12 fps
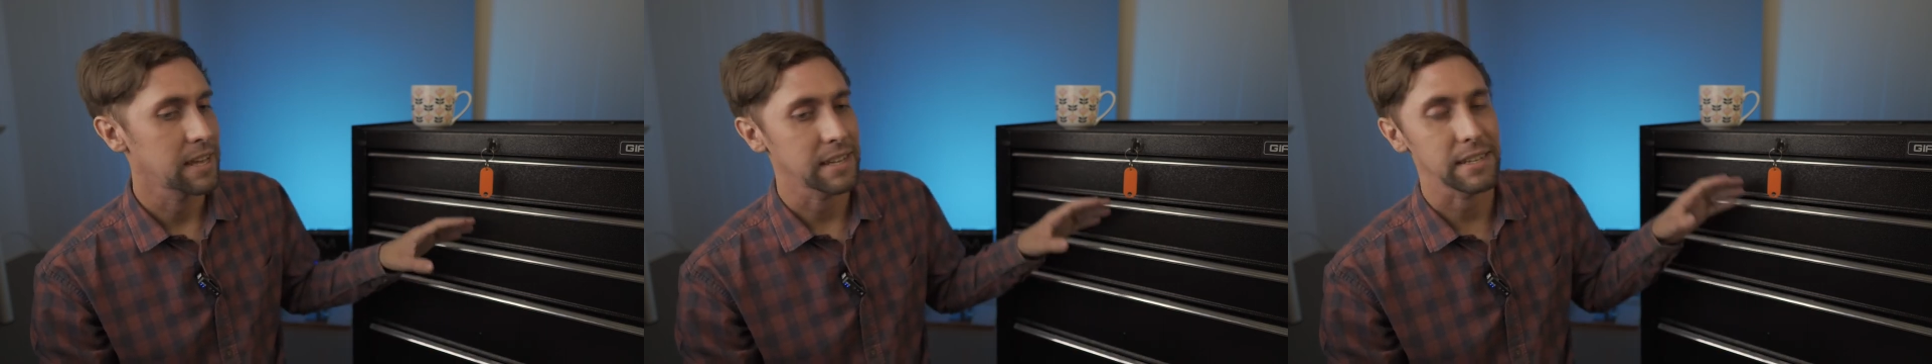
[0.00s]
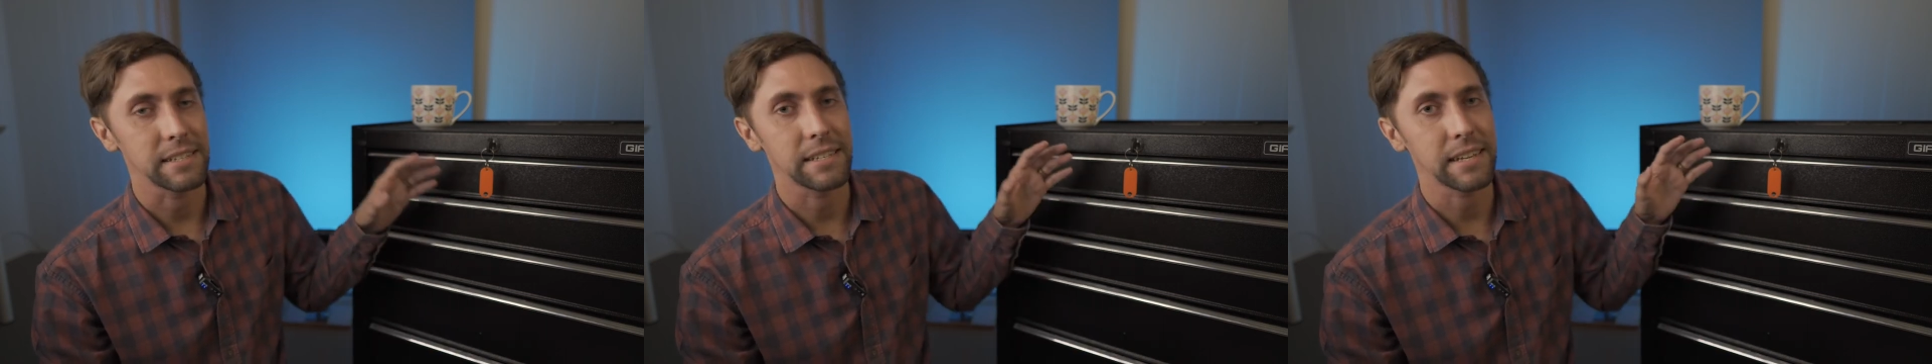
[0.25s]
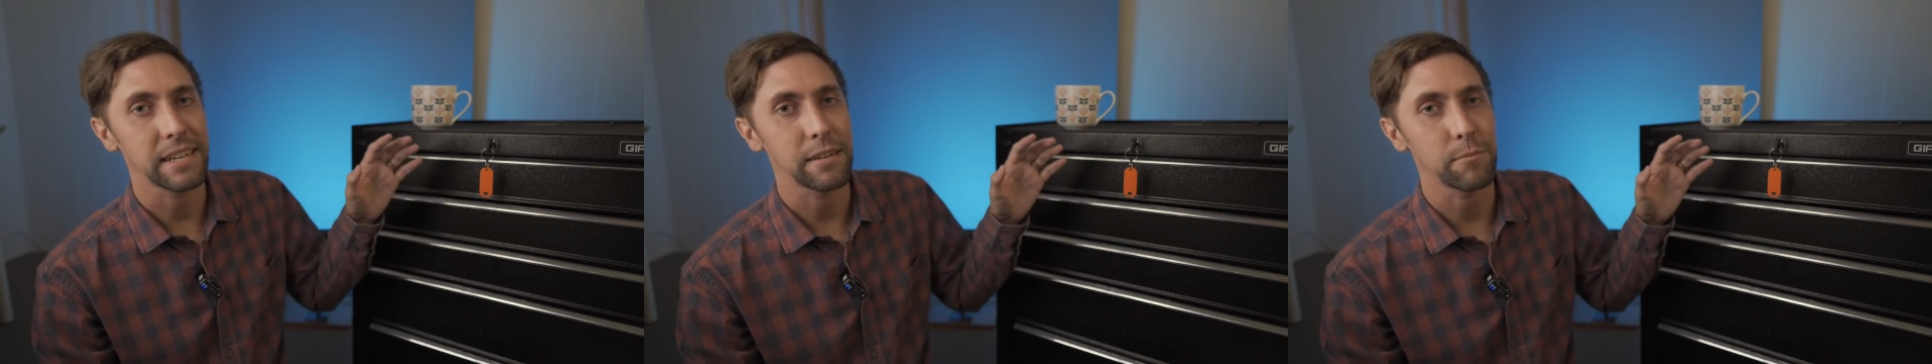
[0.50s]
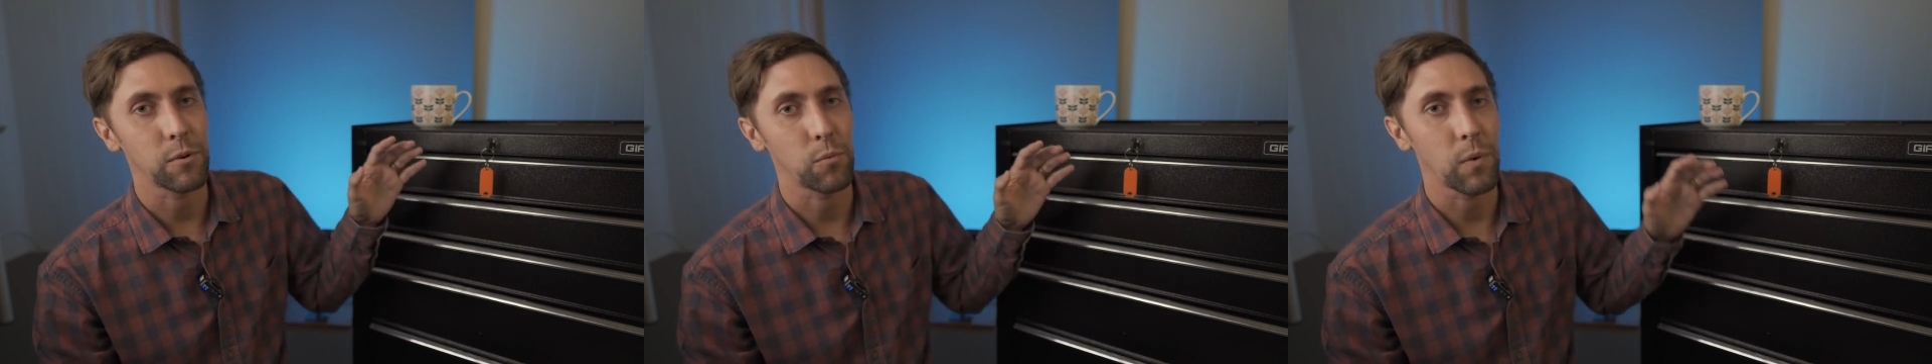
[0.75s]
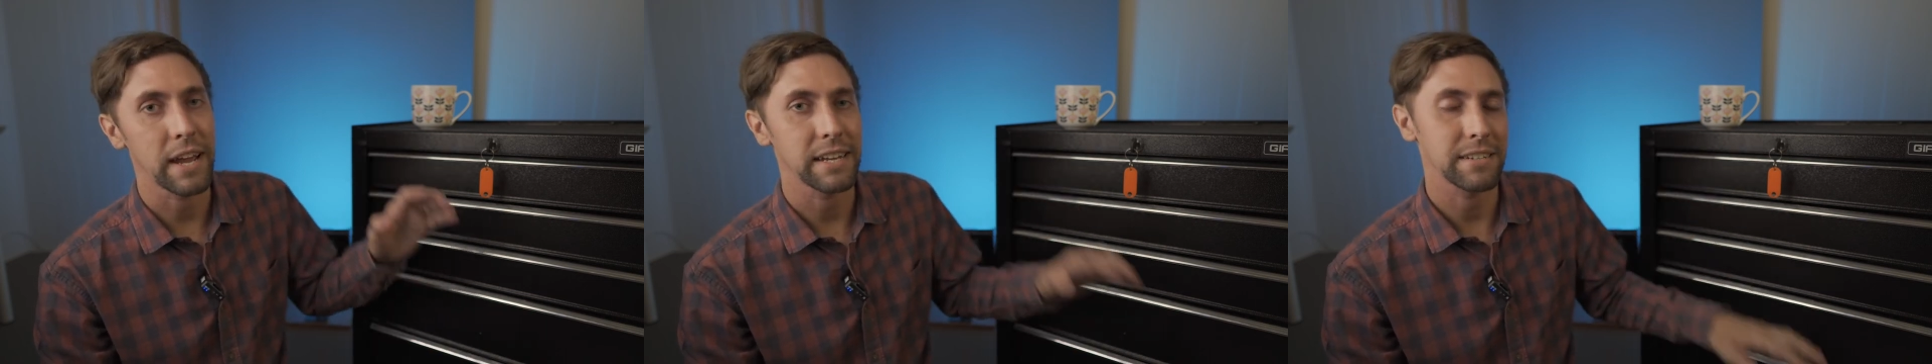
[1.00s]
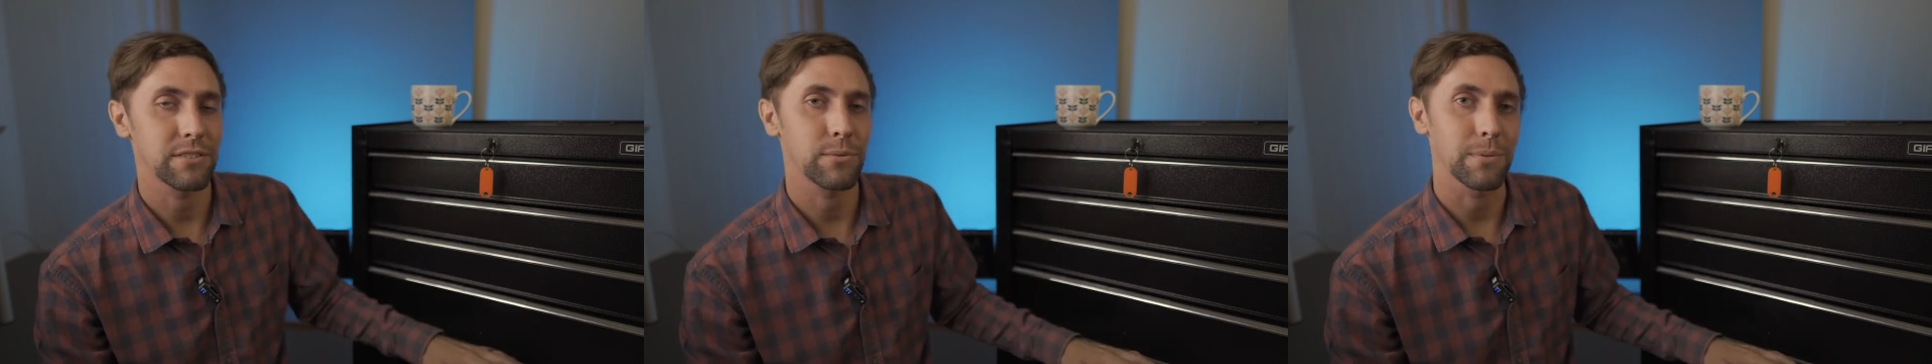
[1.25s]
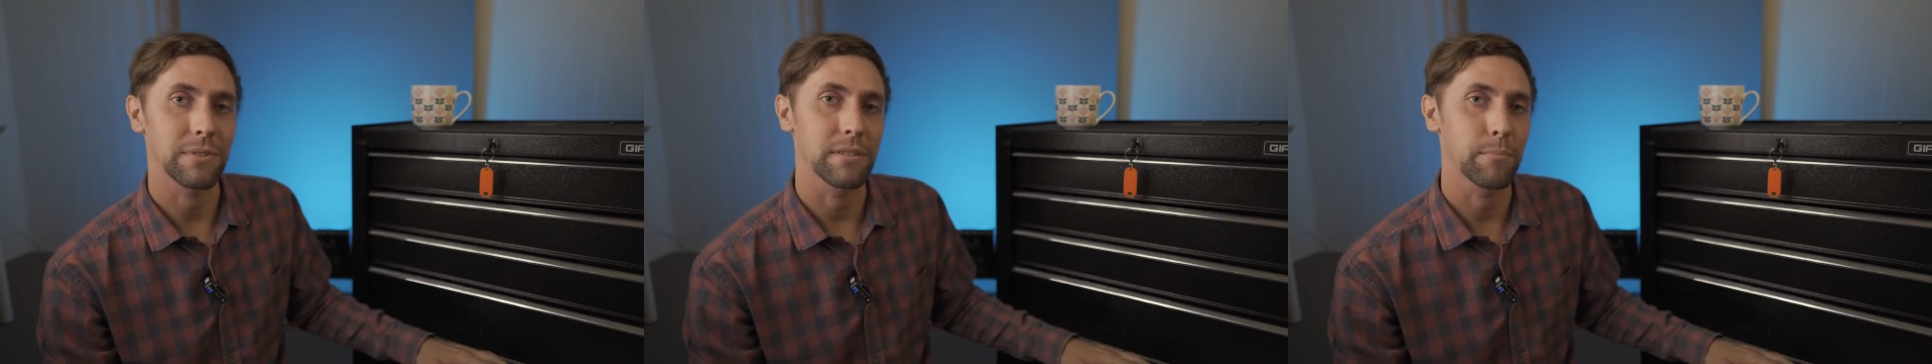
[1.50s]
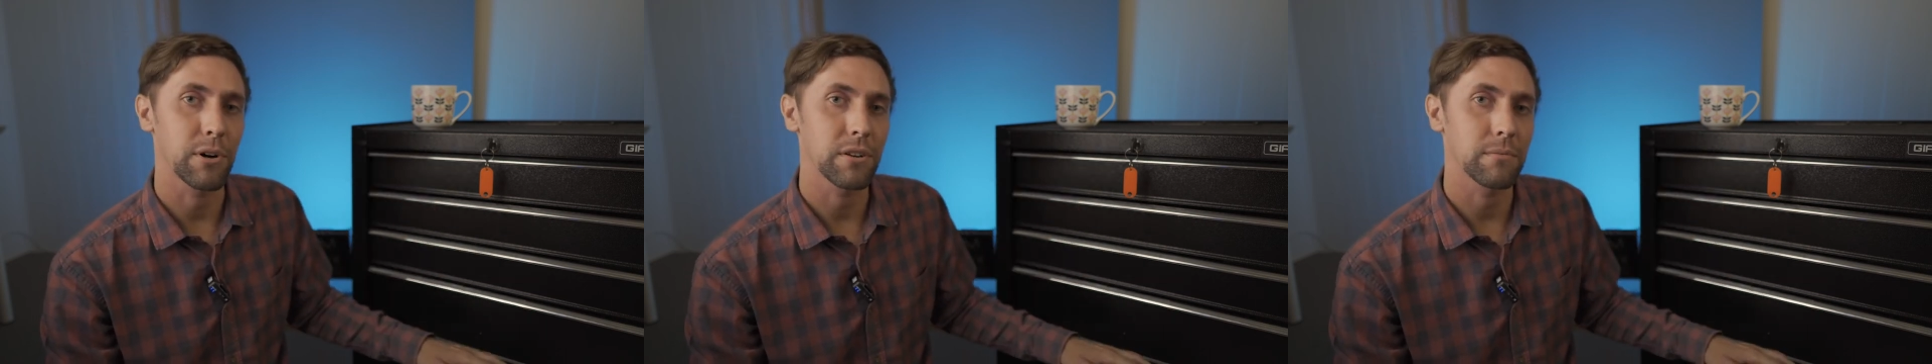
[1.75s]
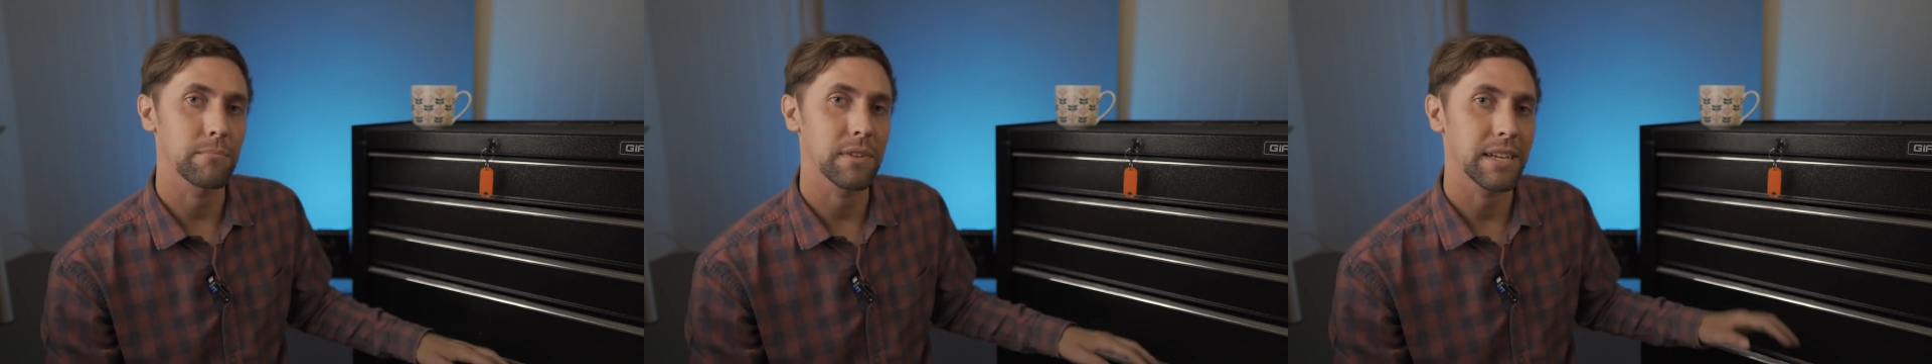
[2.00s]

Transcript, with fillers: is keep the weight towards the bottom,